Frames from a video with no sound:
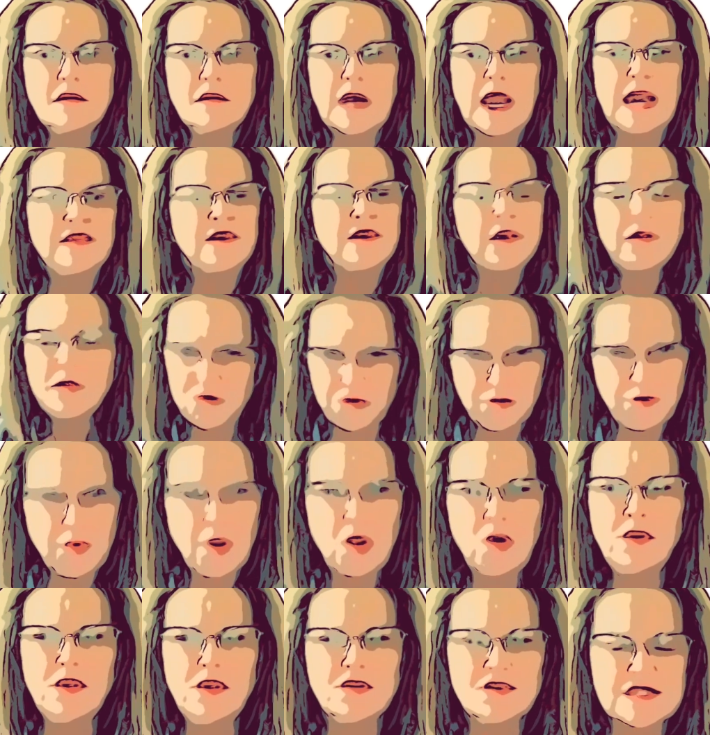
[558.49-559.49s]
and then throw
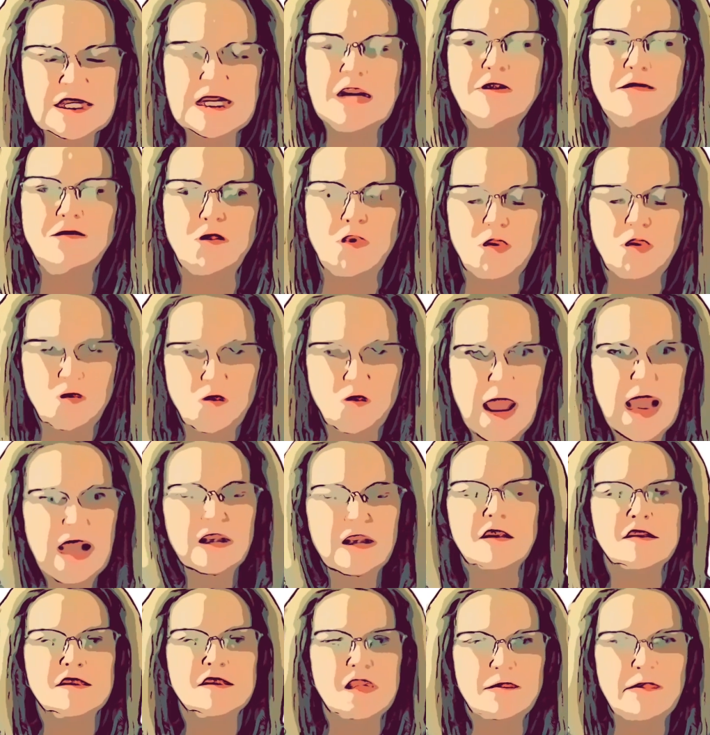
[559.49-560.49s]
yourself with
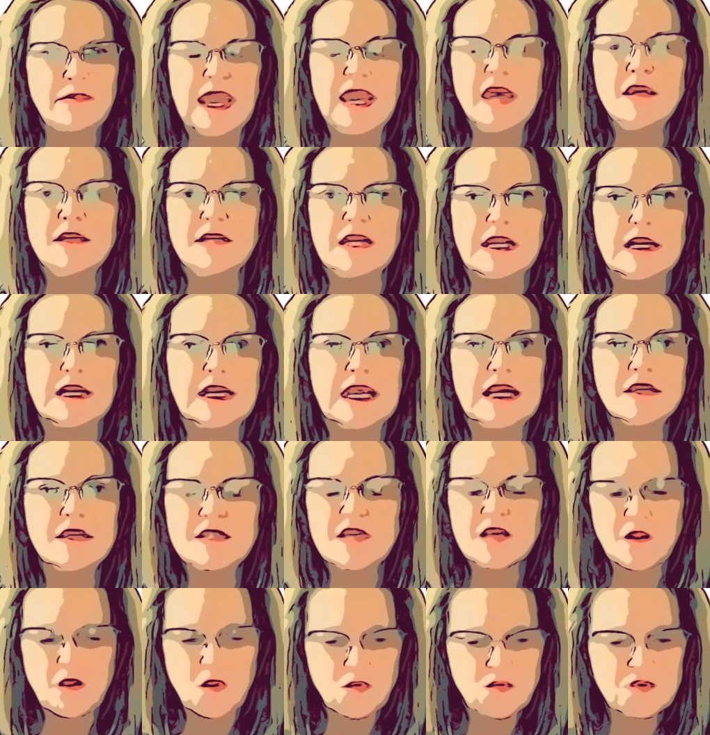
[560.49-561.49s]
reckless abandon
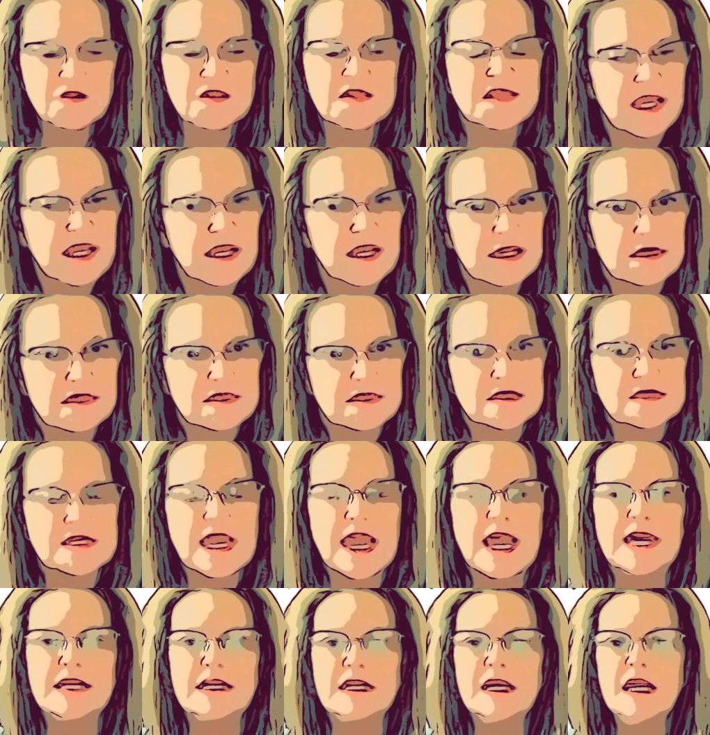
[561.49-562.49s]
into those things
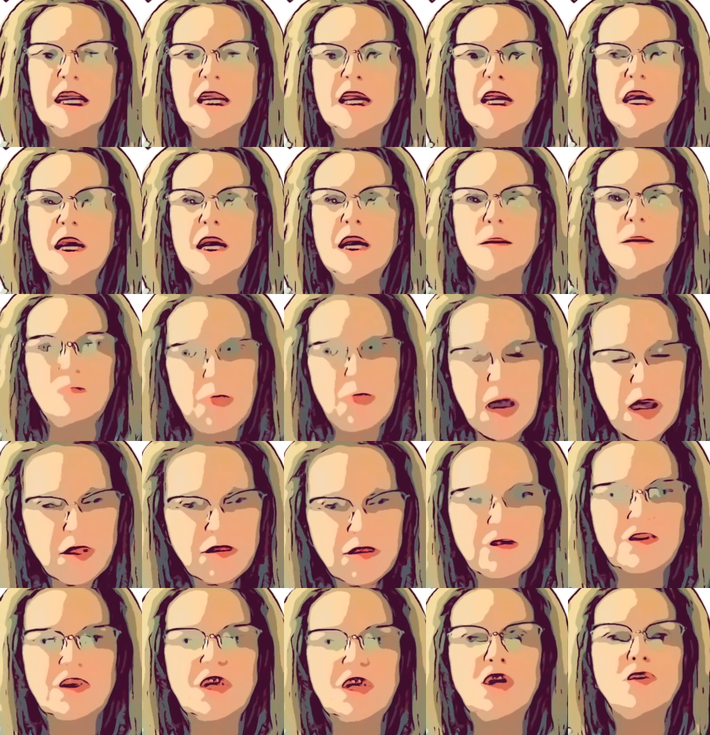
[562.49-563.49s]
that
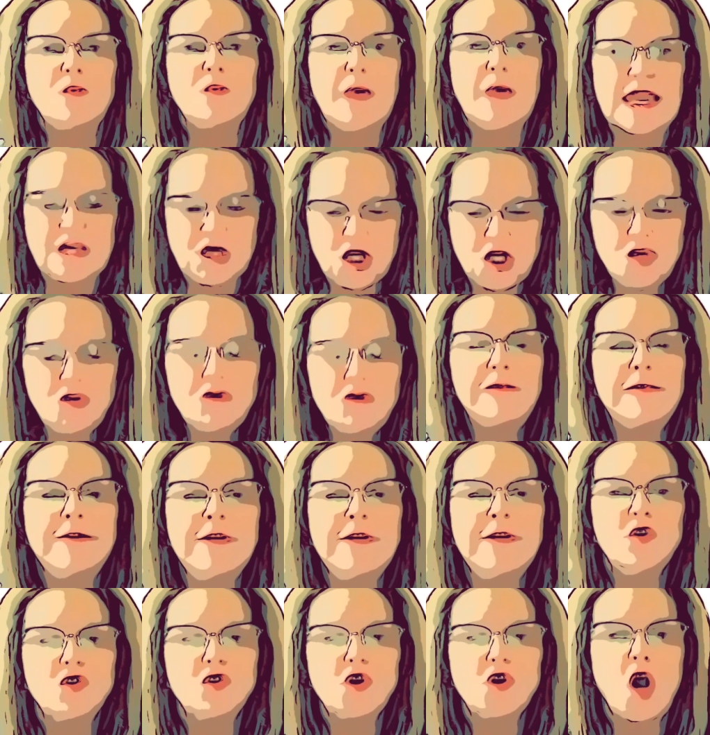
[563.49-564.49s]
bother you and you
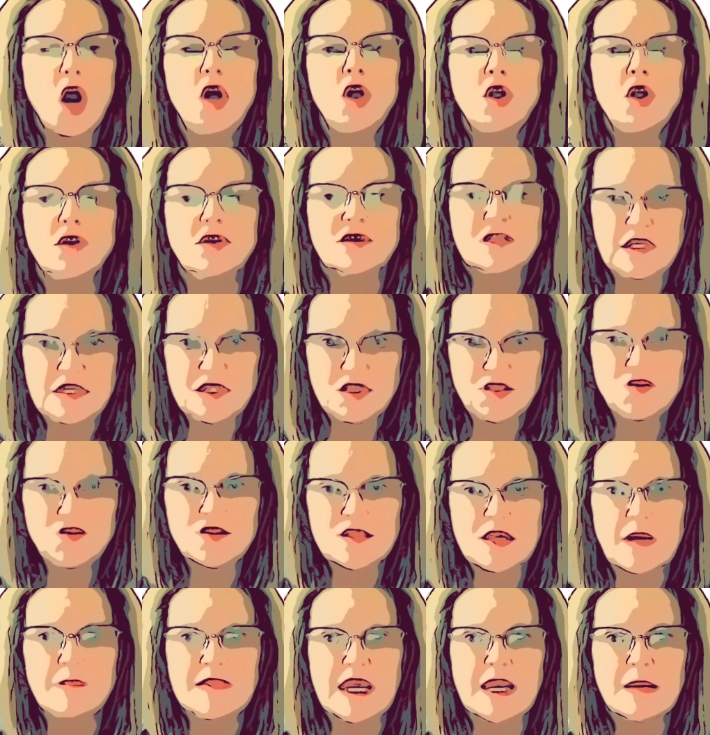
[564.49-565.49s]
feel called to do
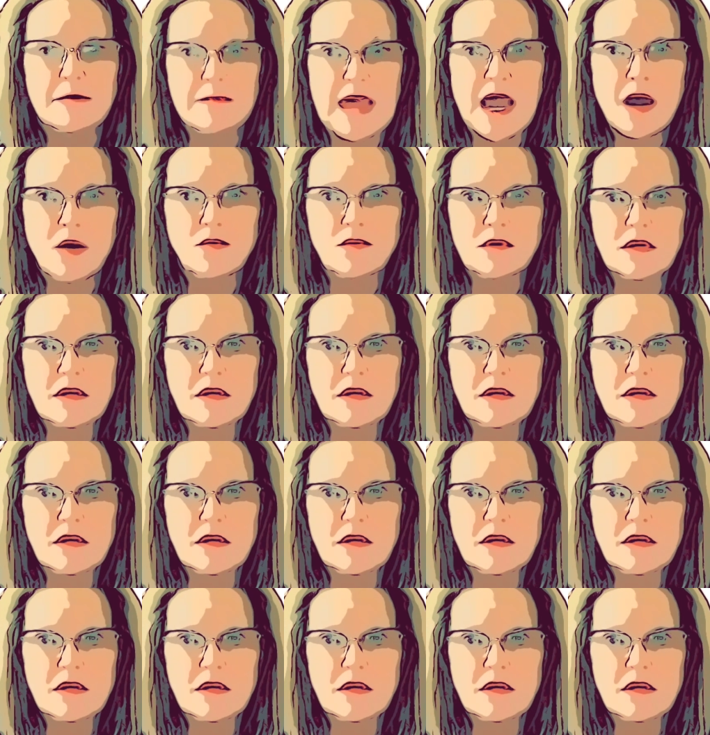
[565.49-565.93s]
something about.